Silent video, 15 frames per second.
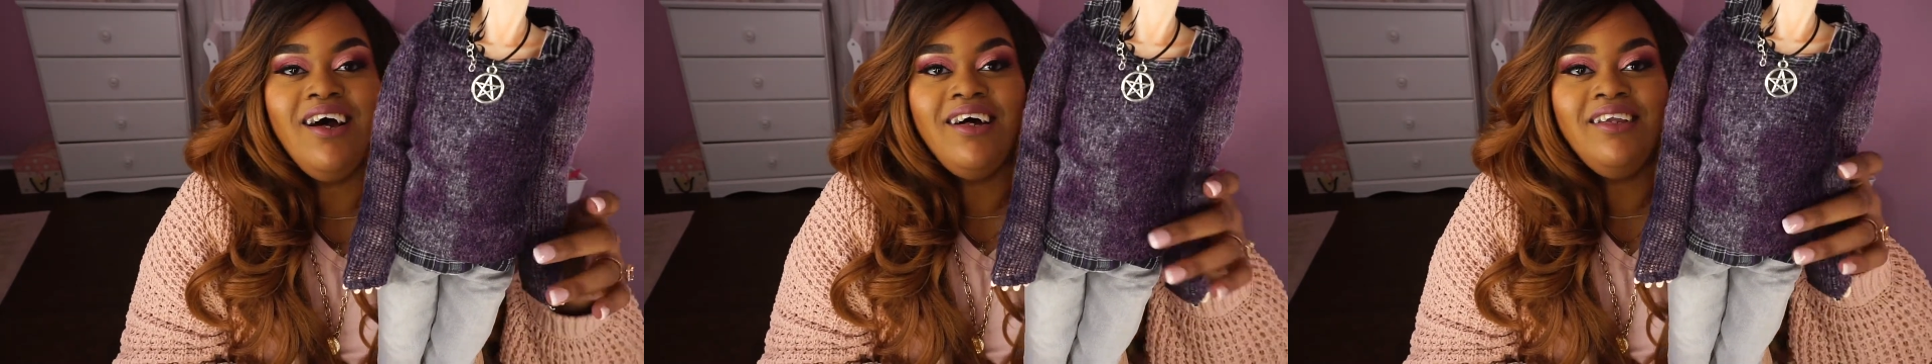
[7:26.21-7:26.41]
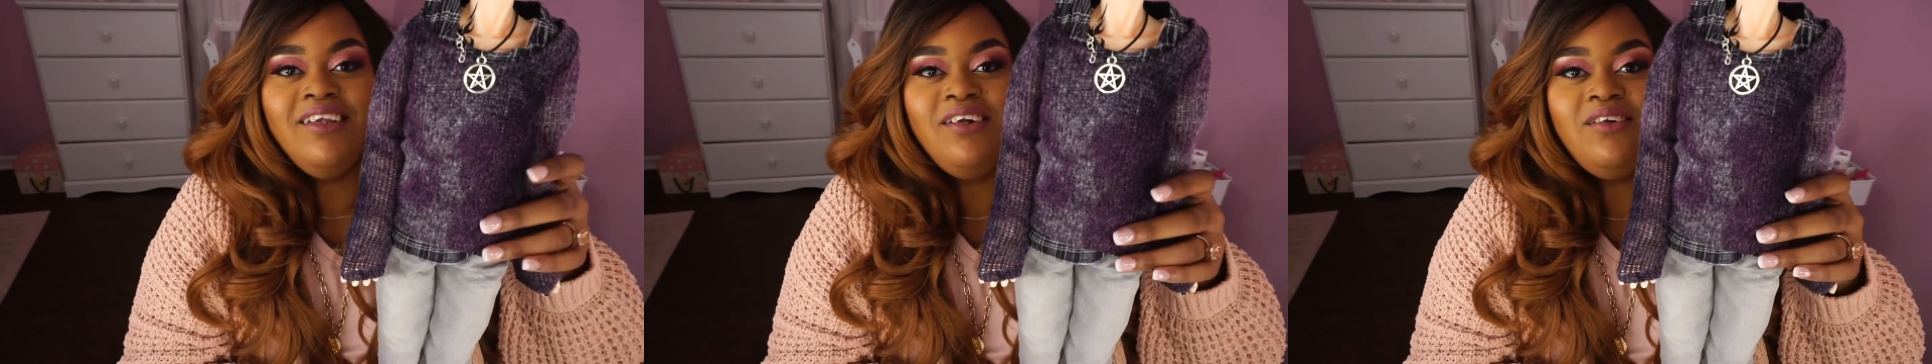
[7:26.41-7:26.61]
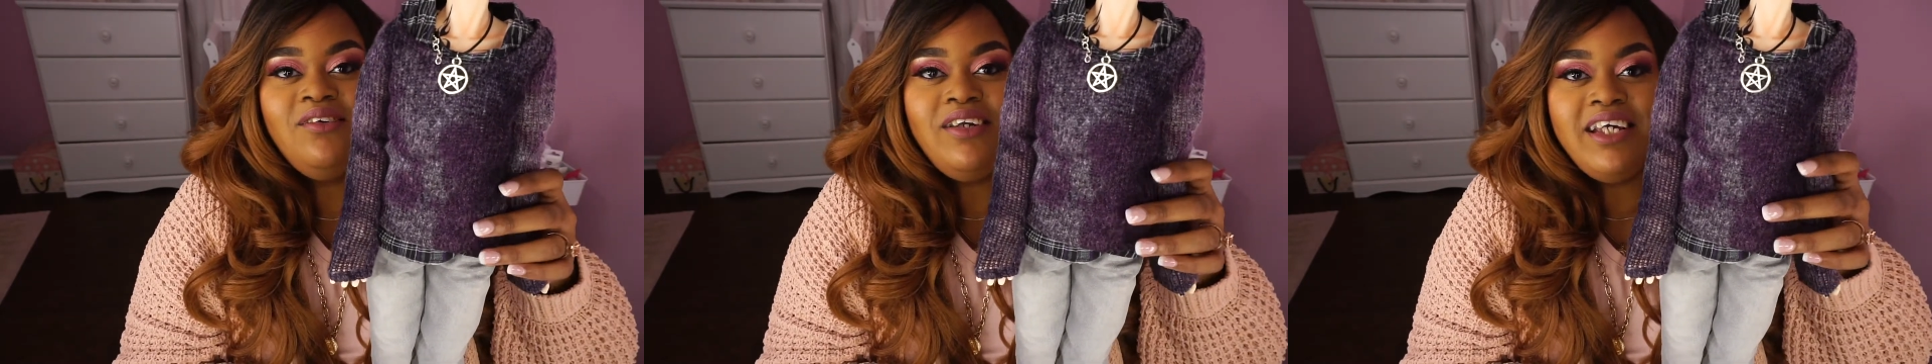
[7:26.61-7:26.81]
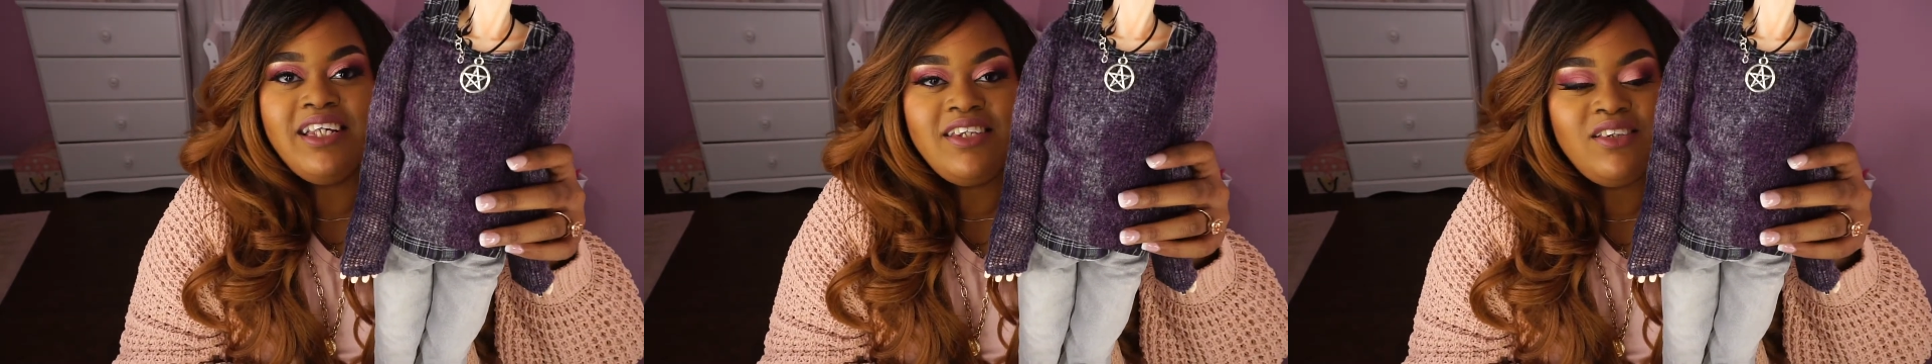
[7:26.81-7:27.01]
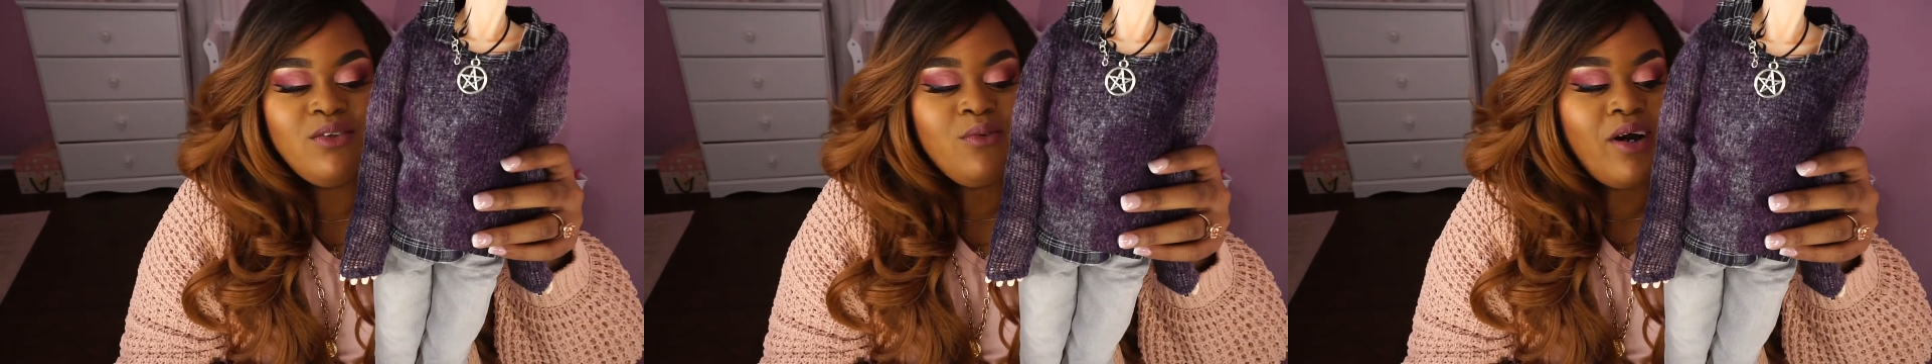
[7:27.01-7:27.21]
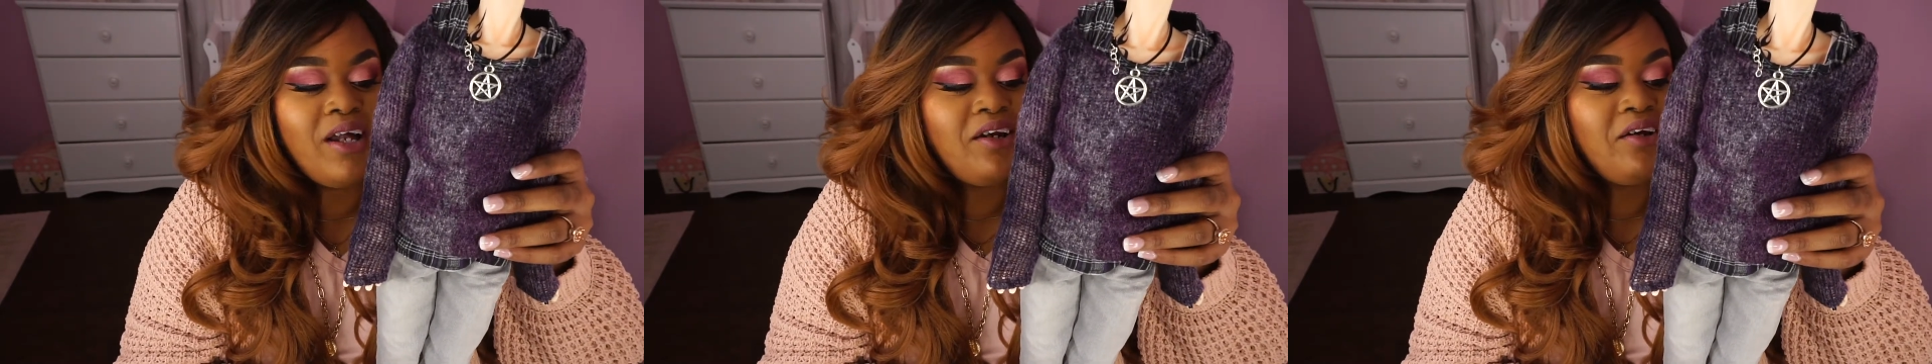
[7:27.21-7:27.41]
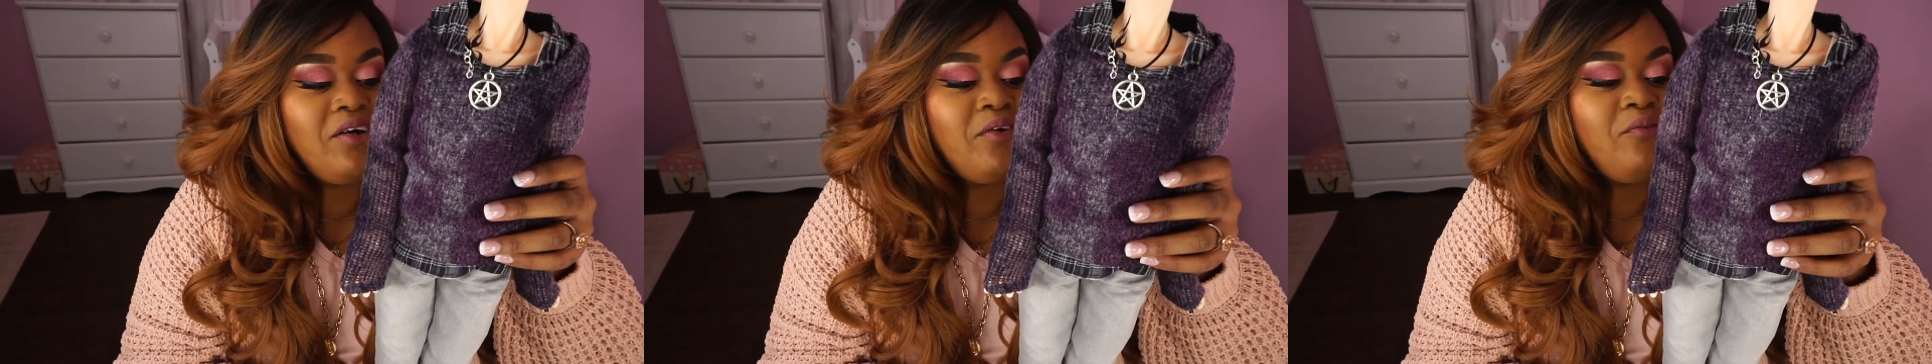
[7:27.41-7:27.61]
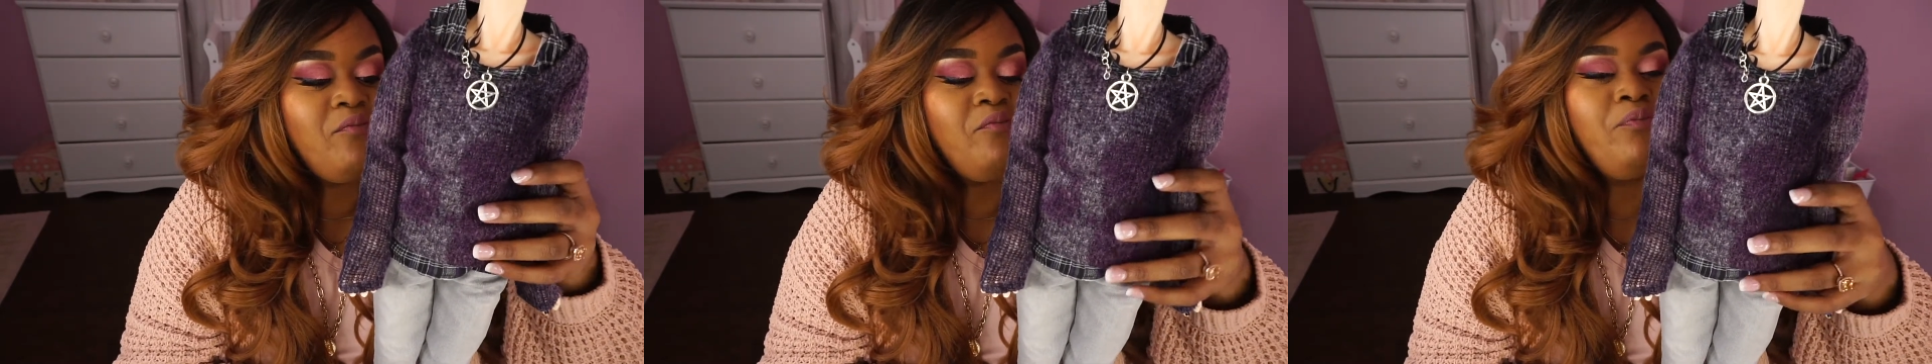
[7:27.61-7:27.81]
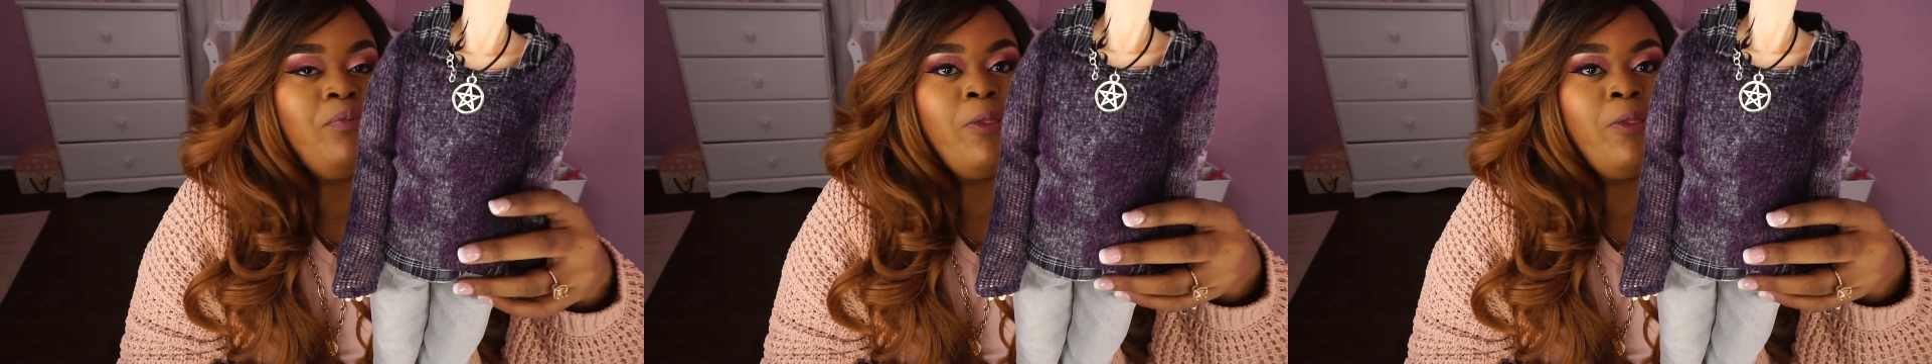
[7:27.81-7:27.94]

a little knit sweater